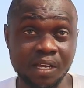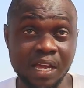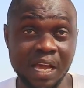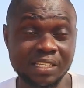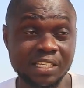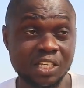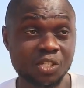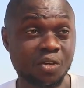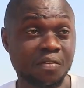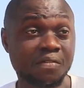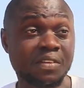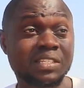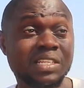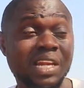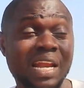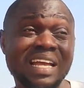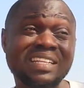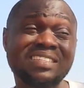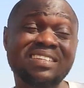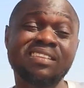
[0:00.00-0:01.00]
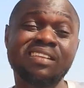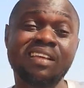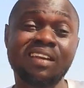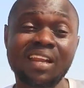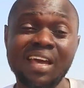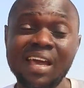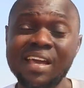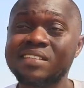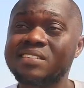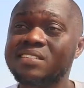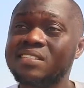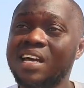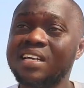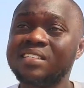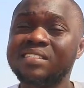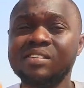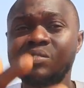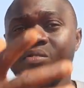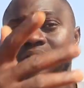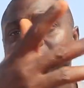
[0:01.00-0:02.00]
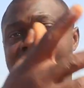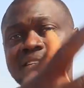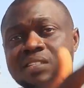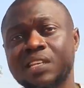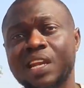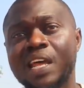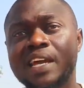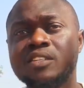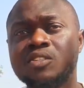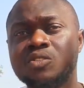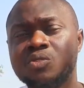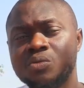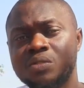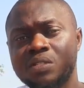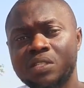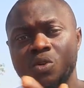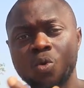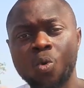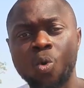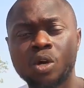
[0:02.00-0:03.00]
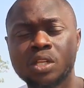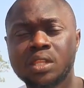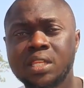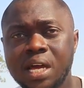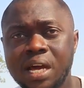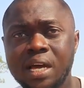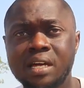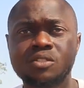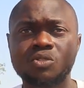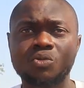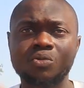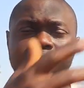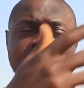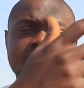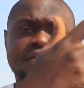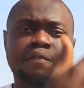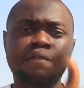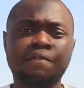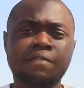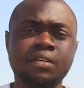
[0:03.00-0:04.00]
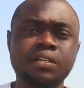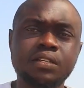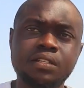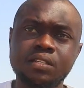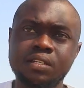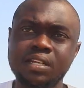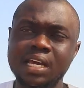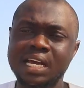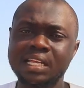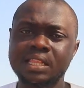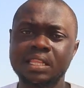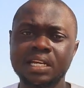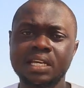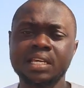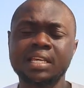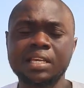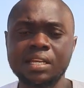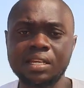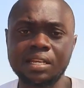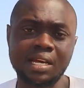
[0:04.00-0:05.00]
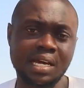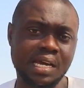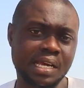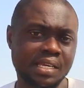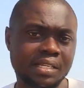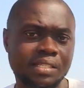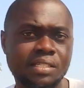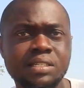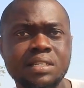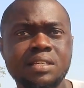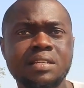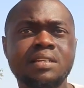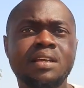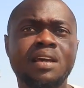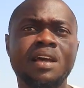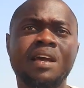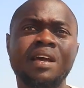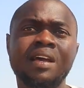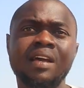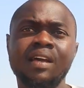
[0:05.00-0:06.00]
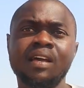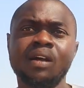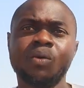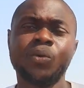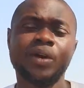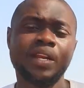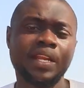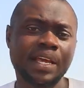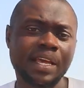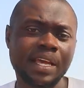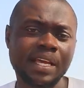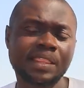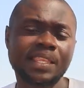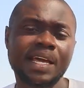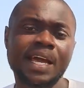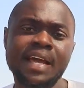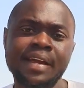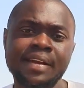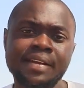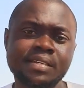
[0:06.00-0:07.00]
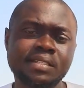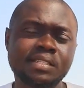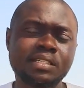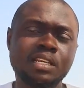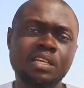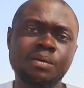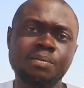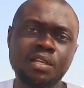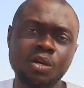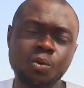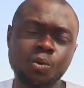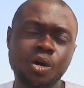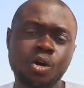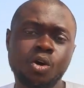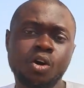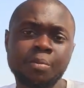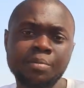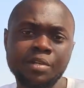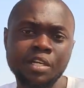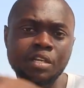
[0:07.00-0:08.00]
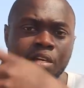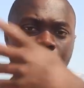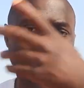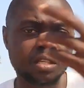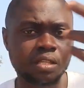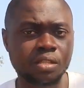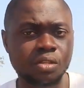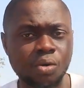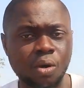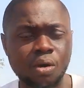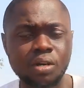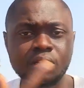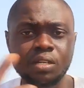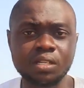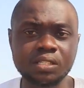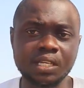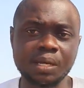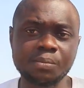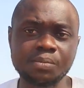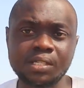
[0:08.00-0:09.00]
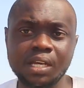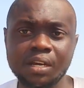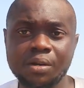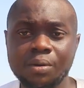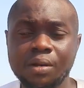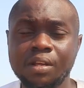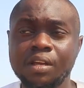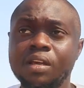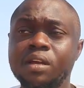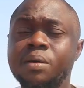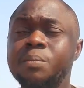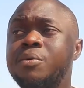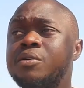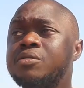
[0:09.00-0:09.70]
The sense of this light in the night, they're still using these lights to see water, to see feed. They are drinking, they are eating. When they get tired, they sleep, they wake up, they return the same cycle again.